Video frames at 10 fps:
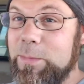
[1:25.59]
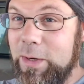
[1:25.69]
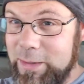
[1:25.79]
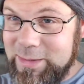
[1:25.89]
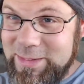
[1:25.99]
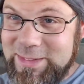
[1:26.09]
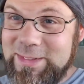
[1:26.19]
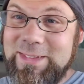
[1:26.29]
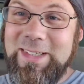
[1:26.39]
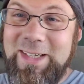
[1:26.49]

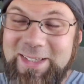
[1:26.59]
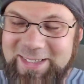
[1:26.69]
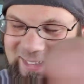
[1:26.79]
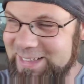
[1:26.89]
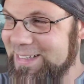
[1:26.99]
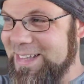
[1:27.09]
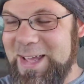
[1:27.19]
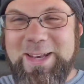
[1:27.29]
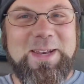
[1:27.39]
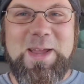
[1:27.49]
Menards...
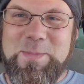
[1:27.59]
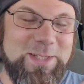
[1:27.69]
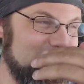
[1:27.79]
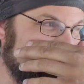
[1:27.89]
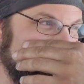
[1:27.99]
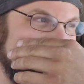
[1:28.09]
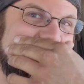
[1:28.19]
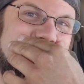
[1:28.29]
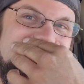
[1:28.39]
that name is still funny to